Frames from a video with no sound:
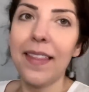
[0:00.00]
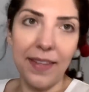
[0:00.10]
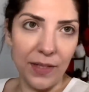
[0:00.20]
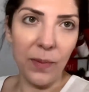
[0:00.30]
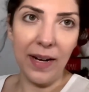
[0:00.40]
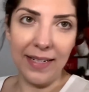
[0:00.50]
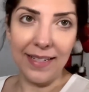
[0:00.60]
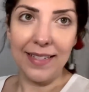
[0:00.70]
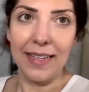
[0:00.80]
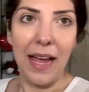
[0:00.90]
This is what I
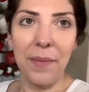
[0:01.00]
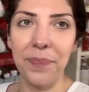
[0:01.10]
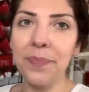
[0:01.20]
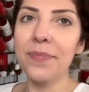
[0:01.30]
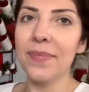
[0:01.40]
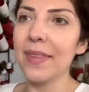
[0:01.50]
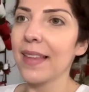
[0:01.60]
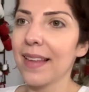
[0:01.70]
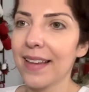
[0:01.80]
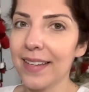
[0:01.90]
did today.
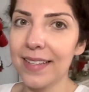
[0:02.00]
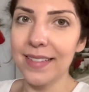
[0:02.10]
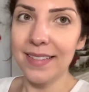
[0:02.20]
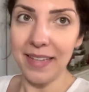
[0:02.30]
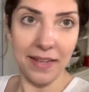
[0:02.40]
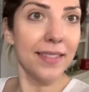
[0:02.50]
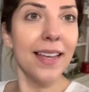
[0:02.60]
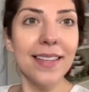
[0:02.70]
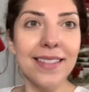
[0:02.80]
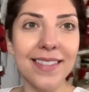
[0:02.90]

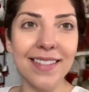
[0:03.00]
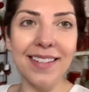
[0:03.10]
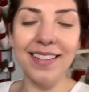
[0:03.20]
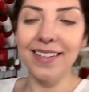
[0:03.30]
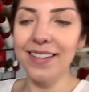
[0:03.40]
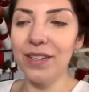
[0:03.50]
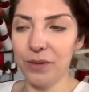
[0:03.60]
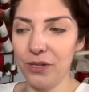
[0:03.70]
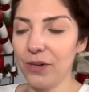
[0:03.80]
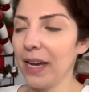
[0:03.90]
Dentist,
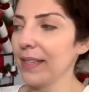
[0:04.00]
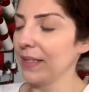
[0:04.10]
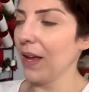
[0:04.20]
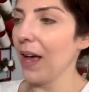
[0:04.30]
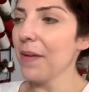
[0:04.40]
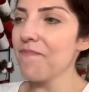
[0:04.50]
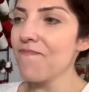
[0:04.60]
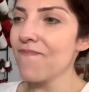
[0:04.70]
which you guys saw.